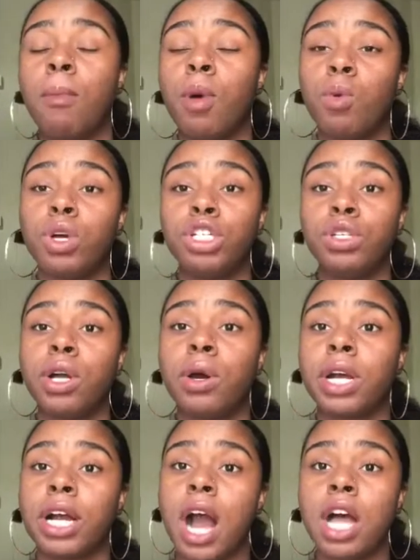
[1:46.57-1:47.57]
But once you go
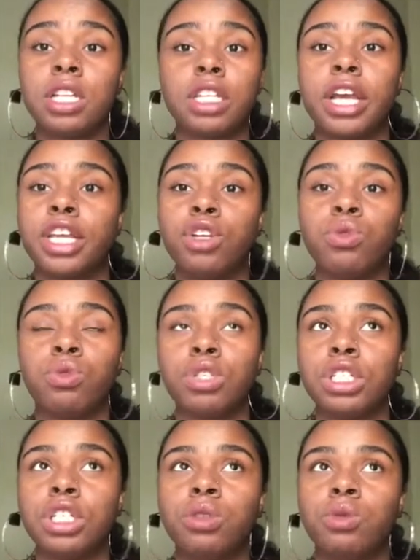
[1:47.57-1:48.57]
to college, like, you
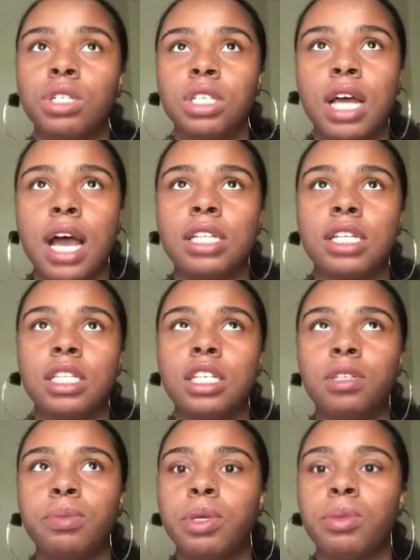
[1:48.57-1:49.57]
really realize that
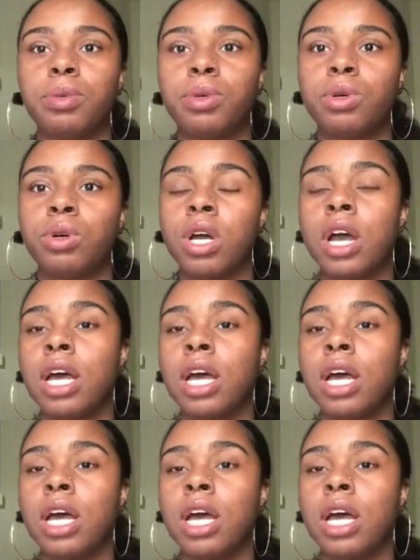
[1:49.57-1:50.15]
these people,